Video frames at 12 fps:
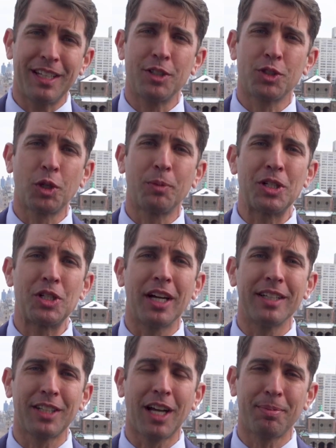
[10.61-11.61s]
and his group at
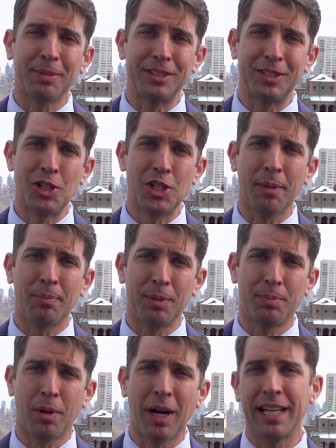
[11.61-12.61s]
Johns Hopkins and
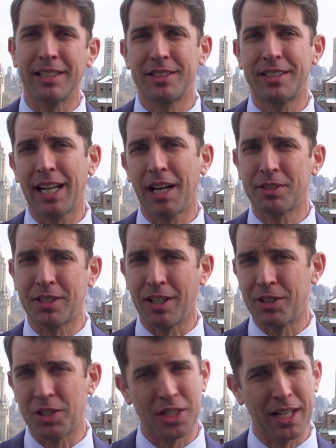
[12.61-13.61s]
Sheppard Pratt set out to
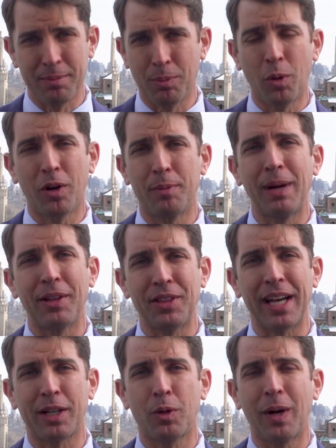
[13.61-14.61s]
understand more about
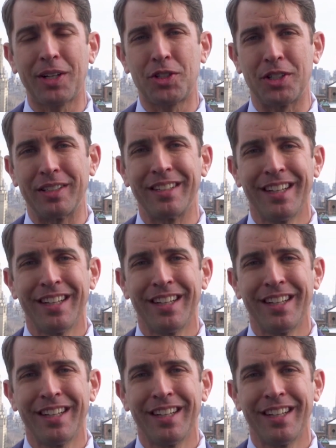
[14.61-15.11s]
that question.